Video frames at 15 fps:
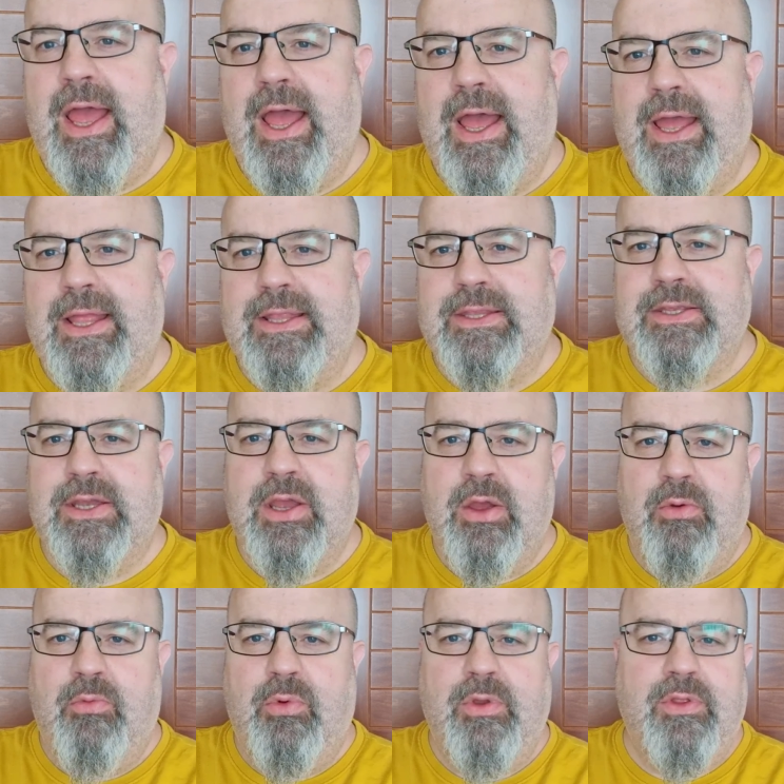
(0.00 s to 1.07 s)
and
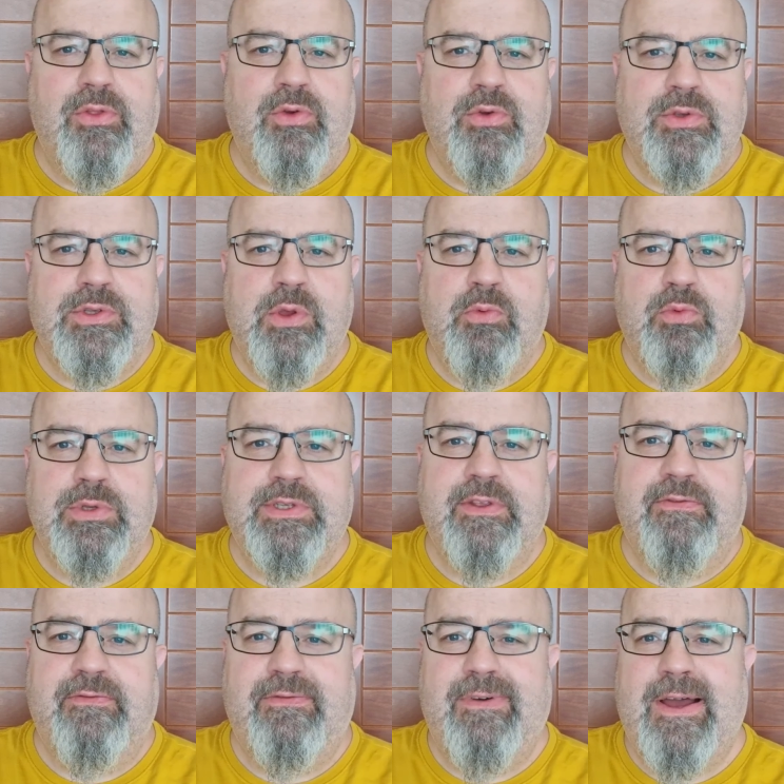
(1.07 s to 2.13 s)
one of those was
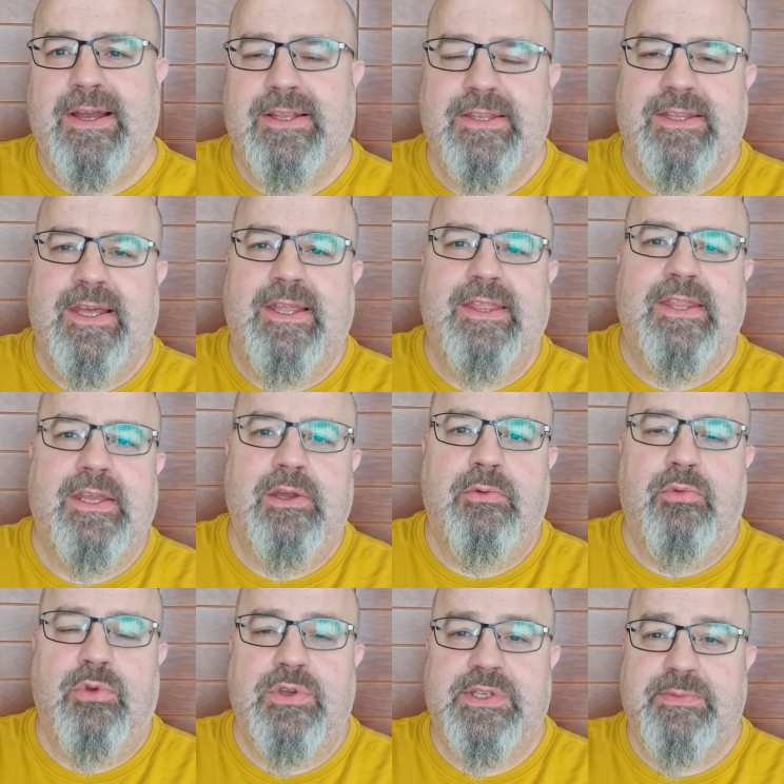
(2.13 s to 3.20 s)
the fact that they
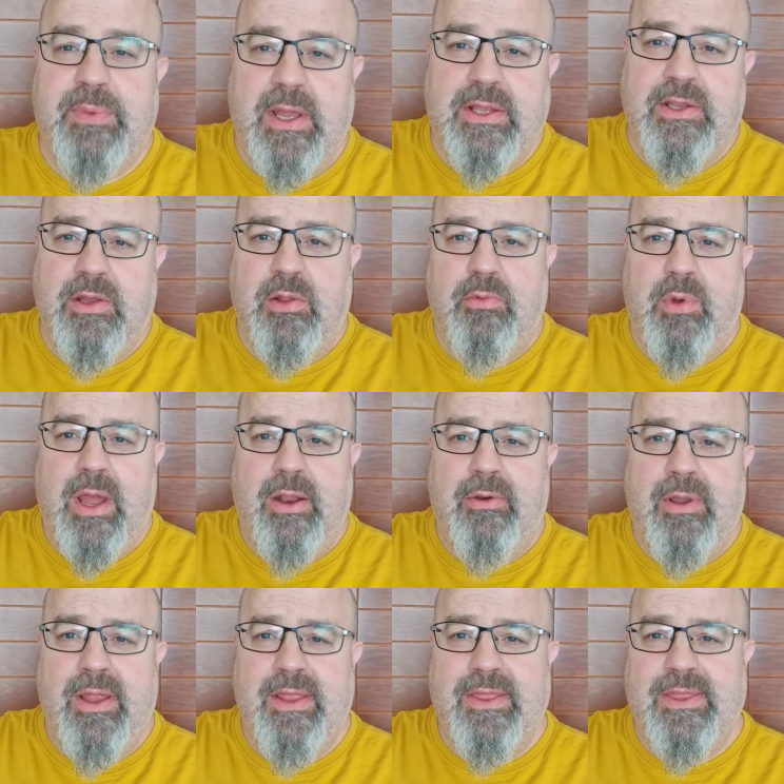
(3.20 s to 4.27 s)
were a spectacle wearer.